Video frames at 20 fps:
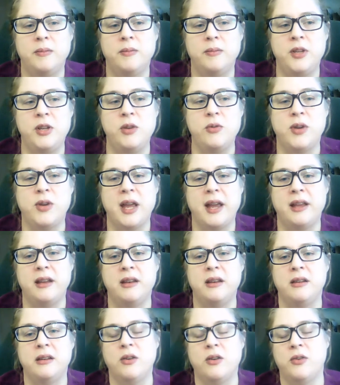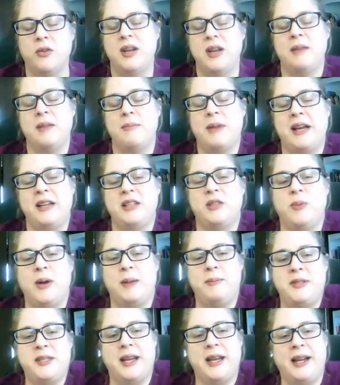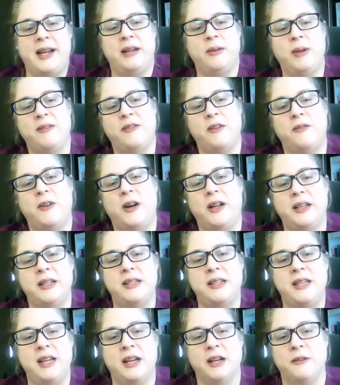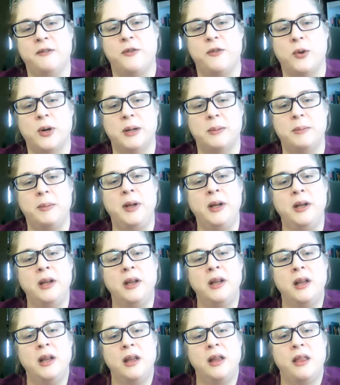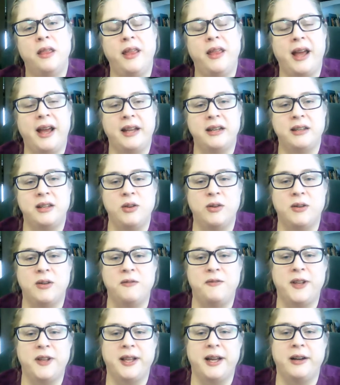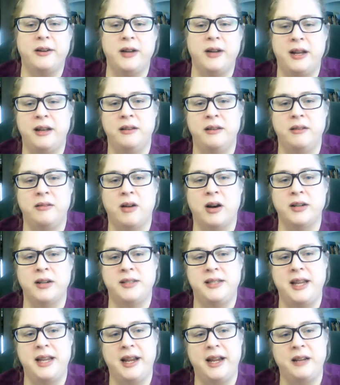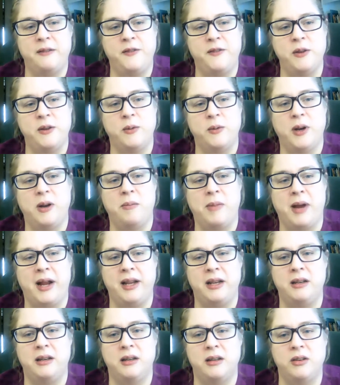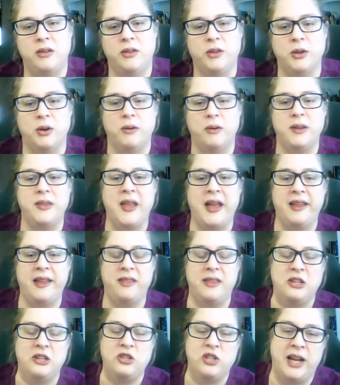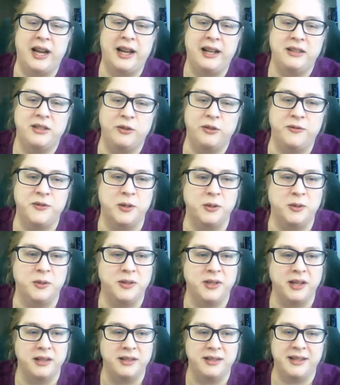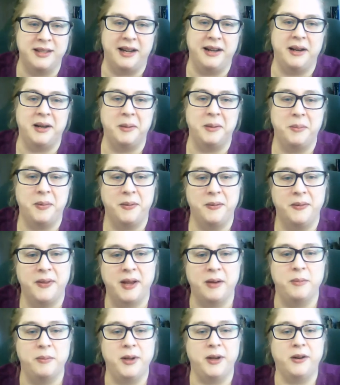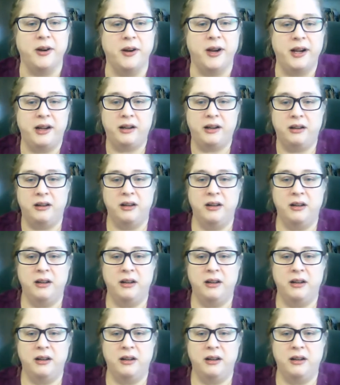you can go to Nehemiah's website. We have a volunteer form that you can fill out, and RCA, if you wouldn't mind throwing that in the chat so folks can sign up, that would be great.